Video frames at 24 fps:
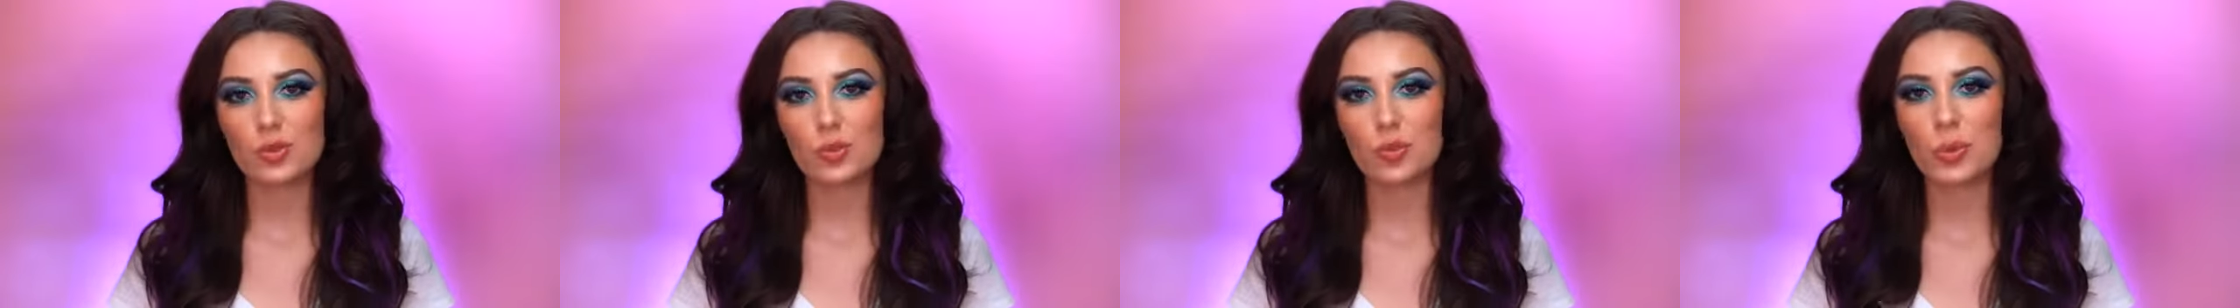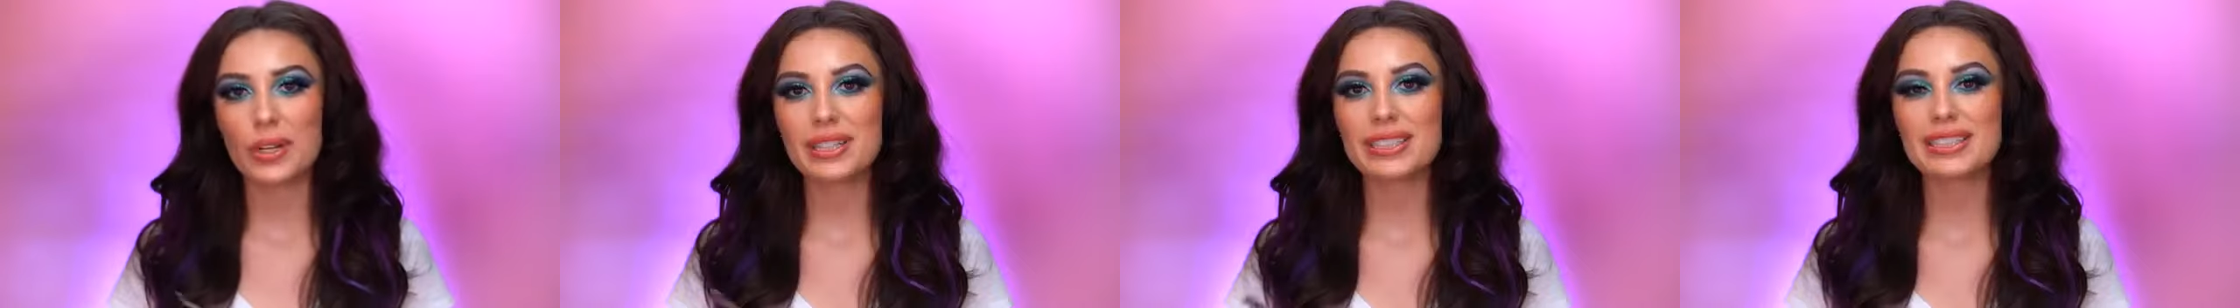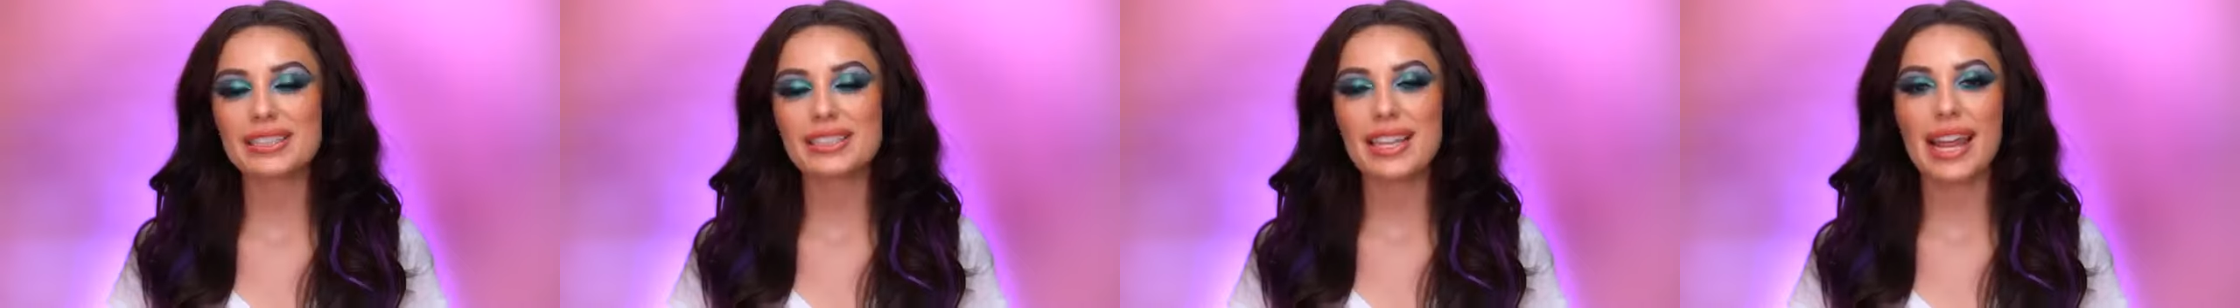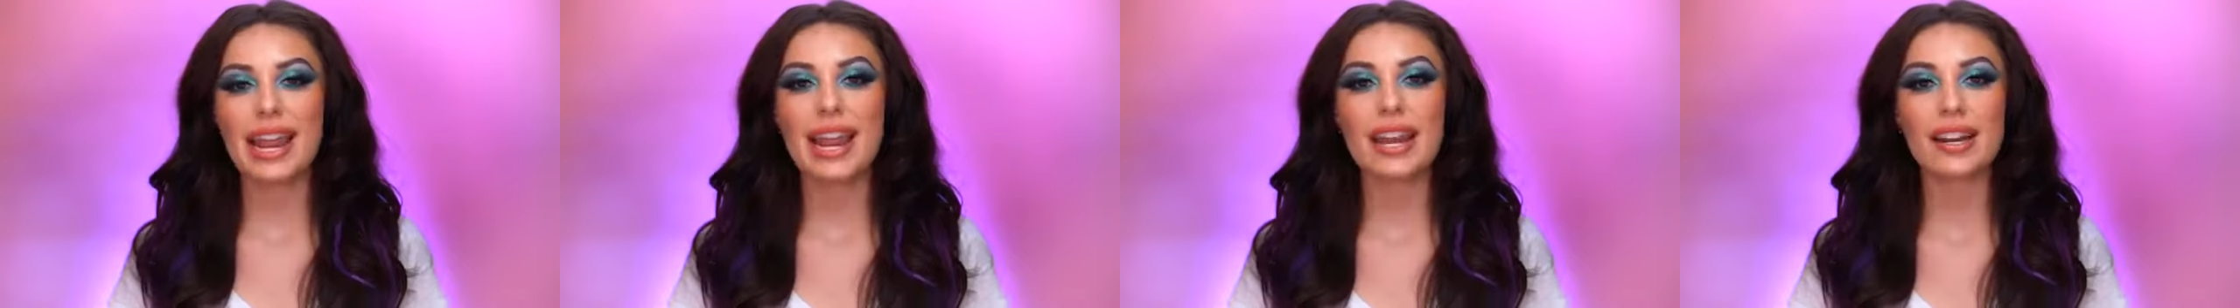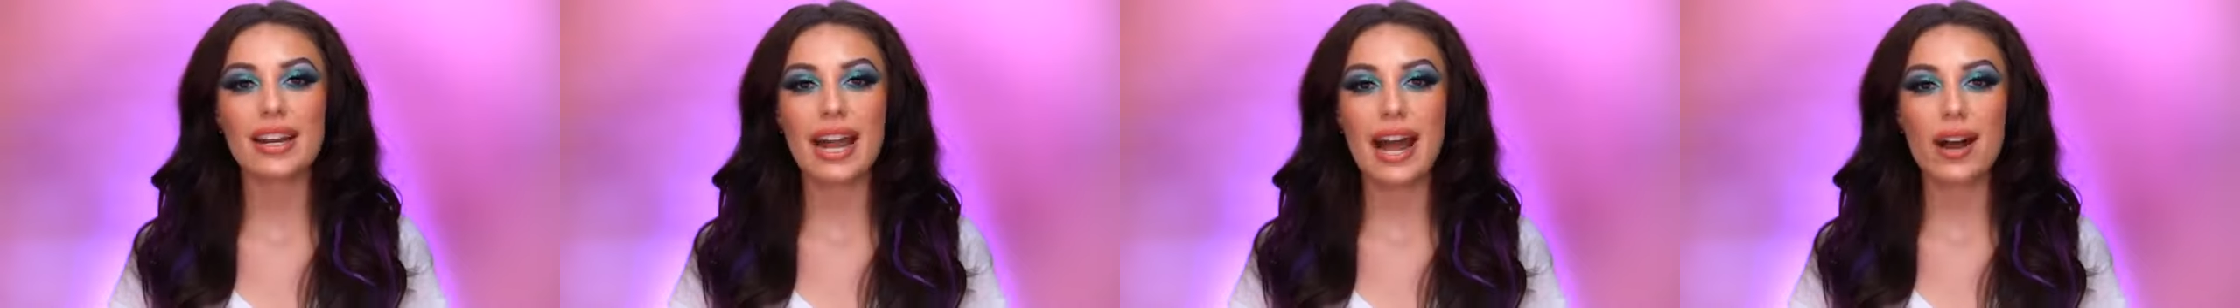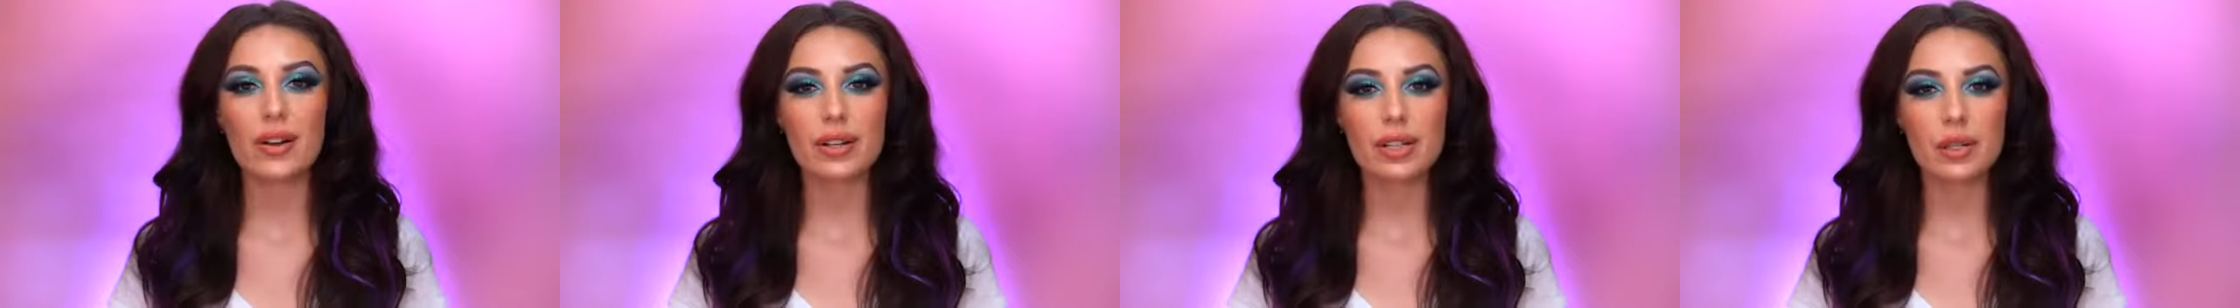rinse the hair
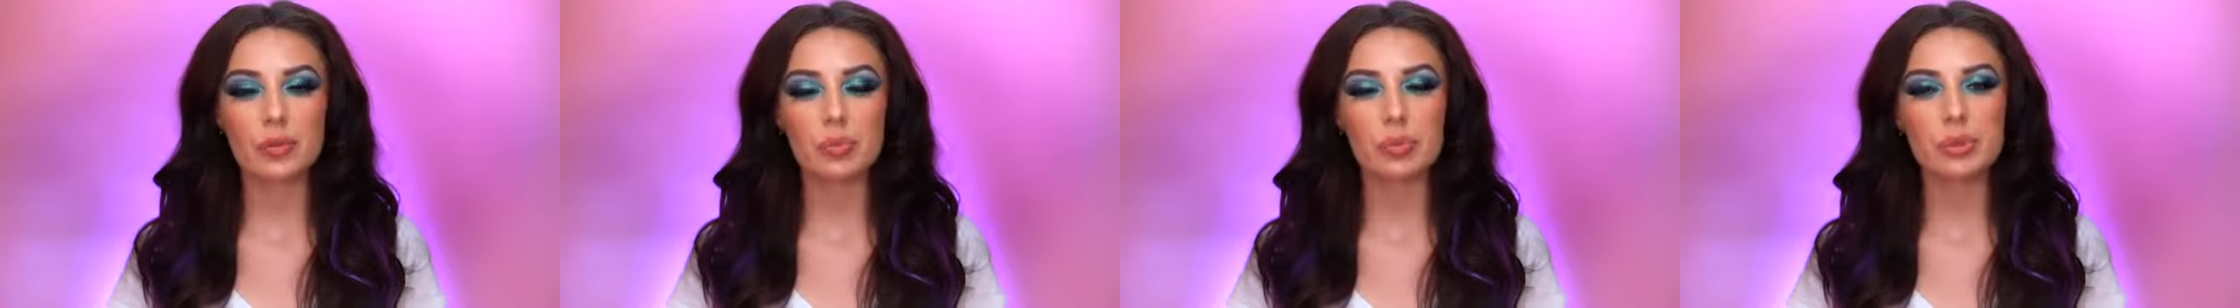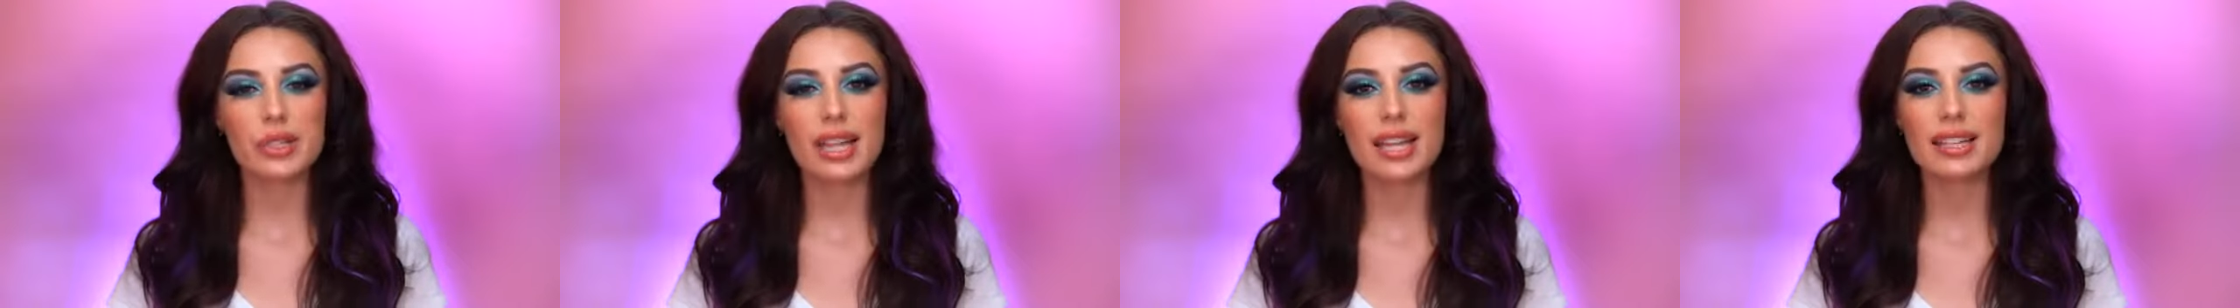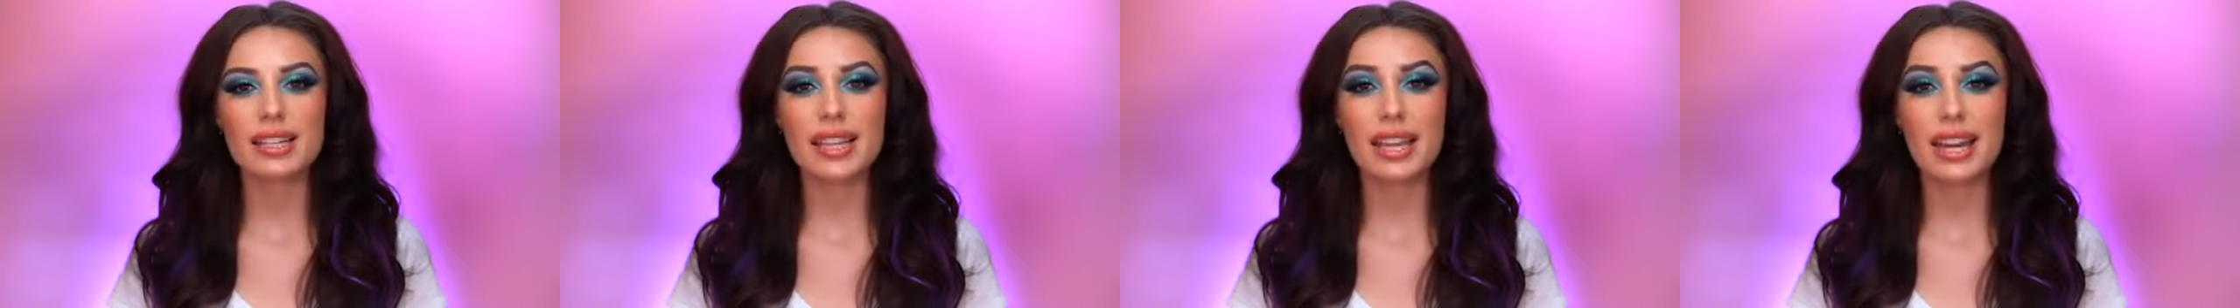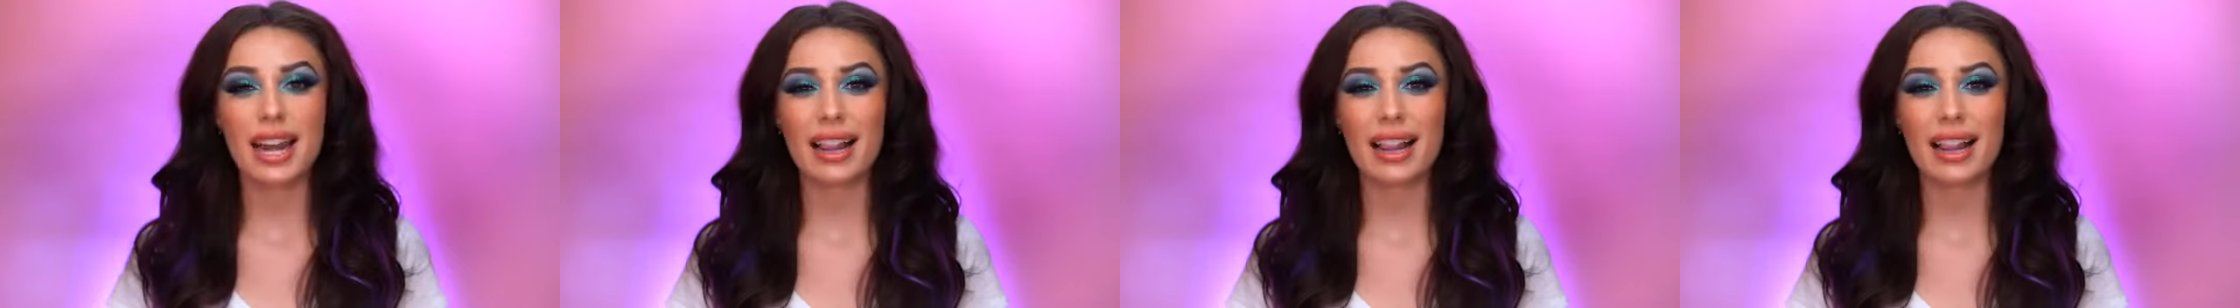out completely,